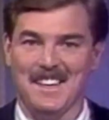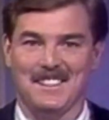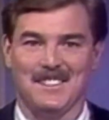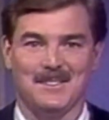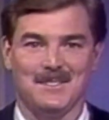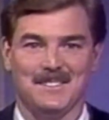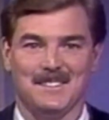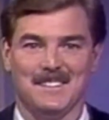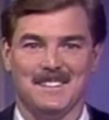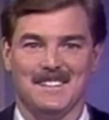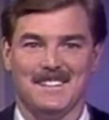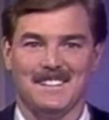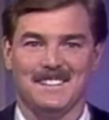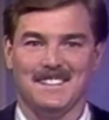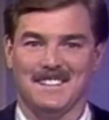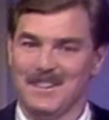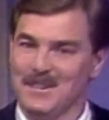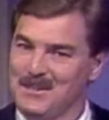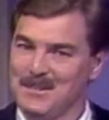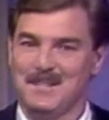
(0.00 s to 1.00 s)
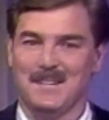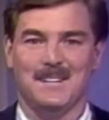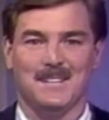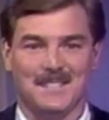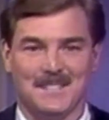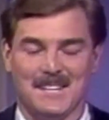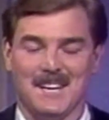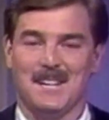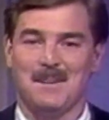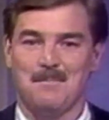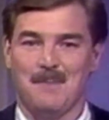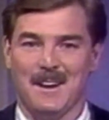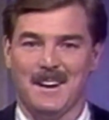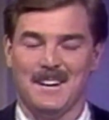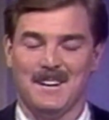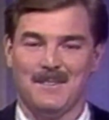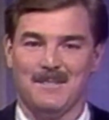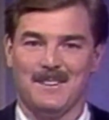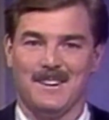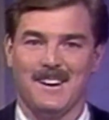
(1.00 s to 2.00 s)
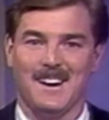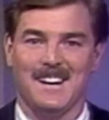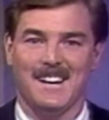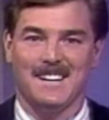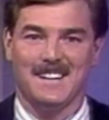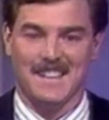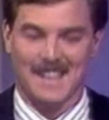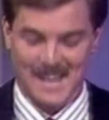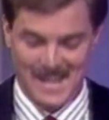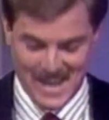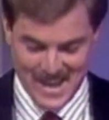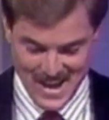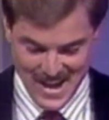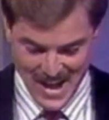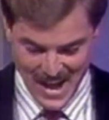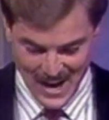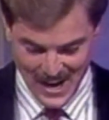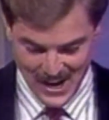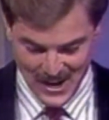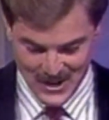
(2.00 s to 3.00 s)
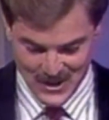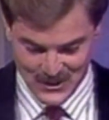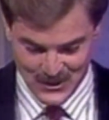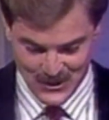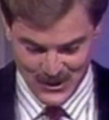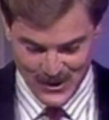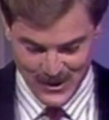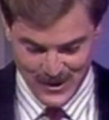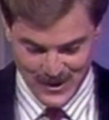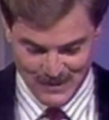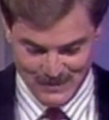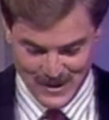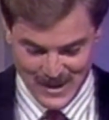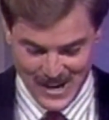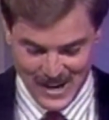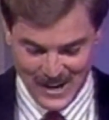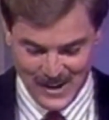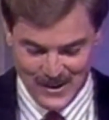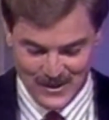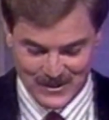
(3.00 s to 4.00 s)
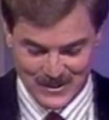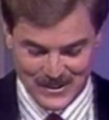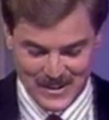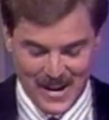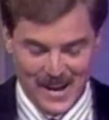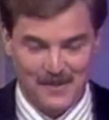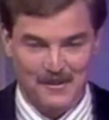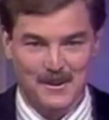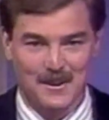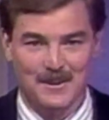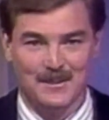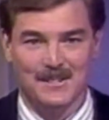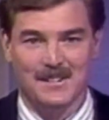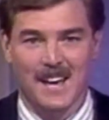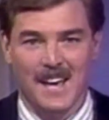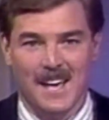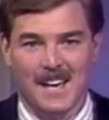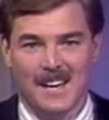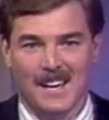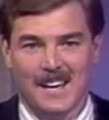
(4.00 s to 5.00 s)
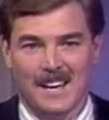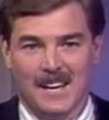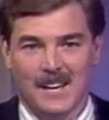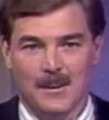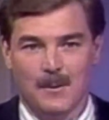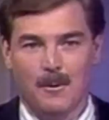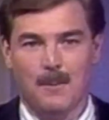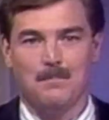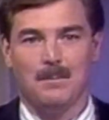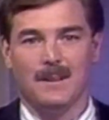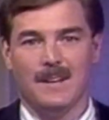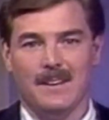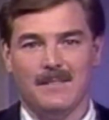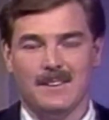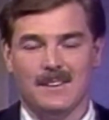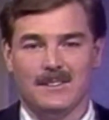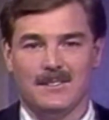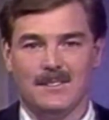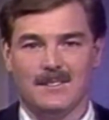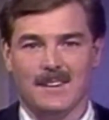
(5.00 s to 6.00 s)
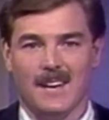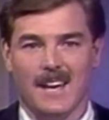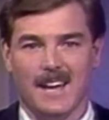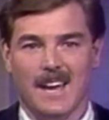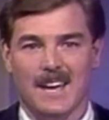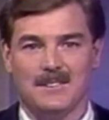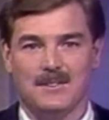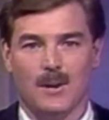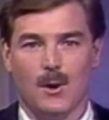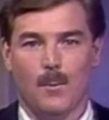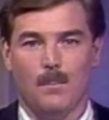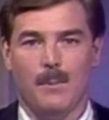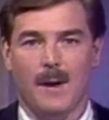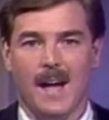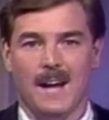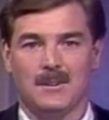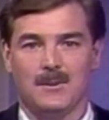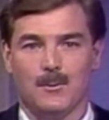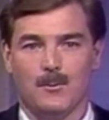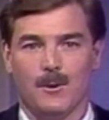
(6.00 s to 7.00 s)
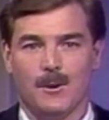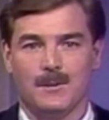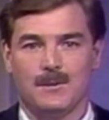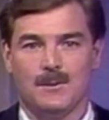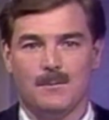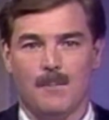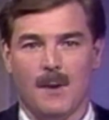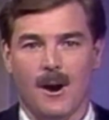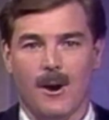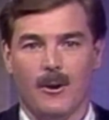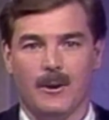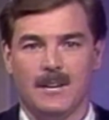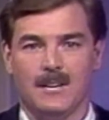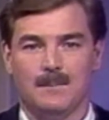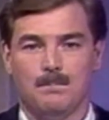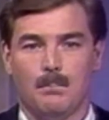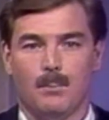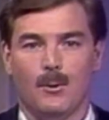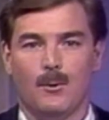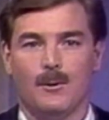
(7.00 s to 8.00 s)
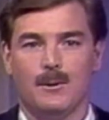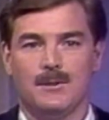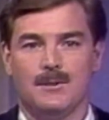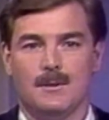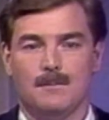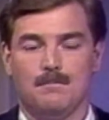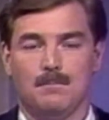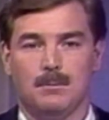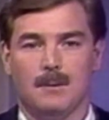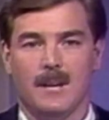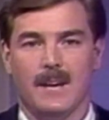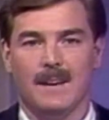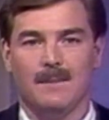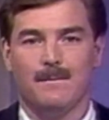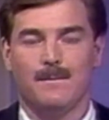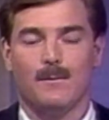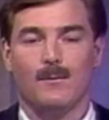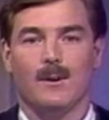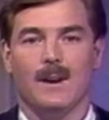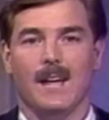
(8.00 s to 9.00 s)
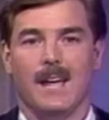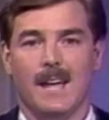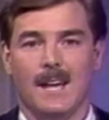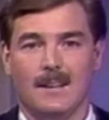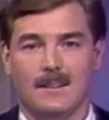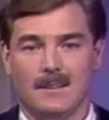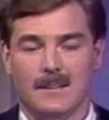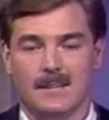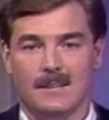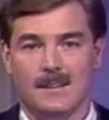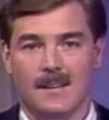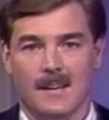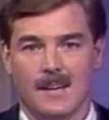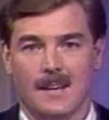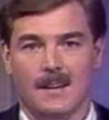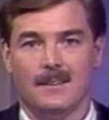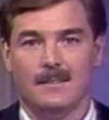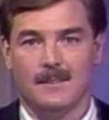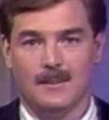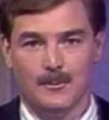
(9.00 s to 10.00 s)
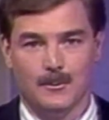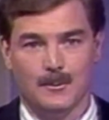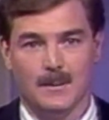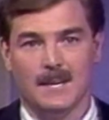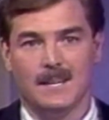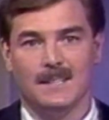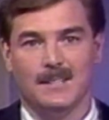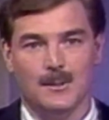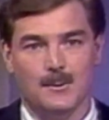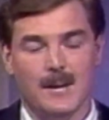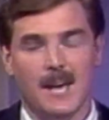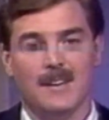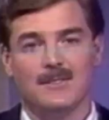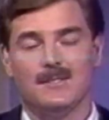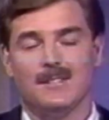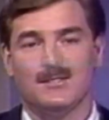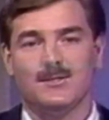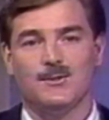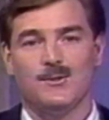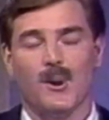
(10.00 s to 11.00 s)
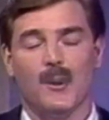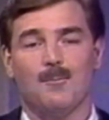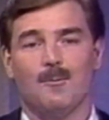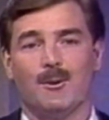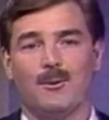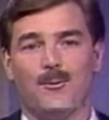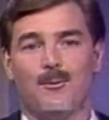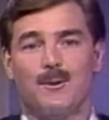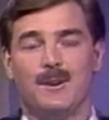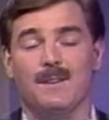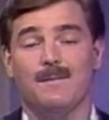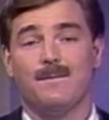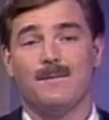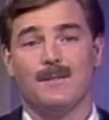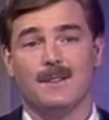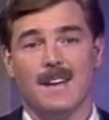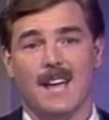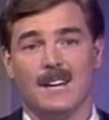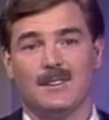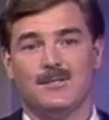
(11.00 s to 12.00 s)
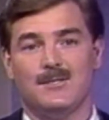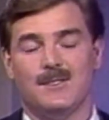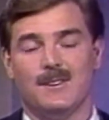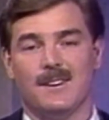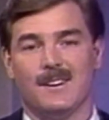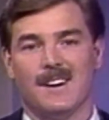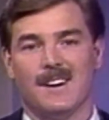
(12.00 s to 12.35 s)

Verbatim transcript: think they're still they're still celebrating over there. I can uh, I can assure you. But head coach John Roots, you won't believe this. Uh, he has to go back to work tomorrow. He boards a plane for England to uh, you guessed it, start recruiting for next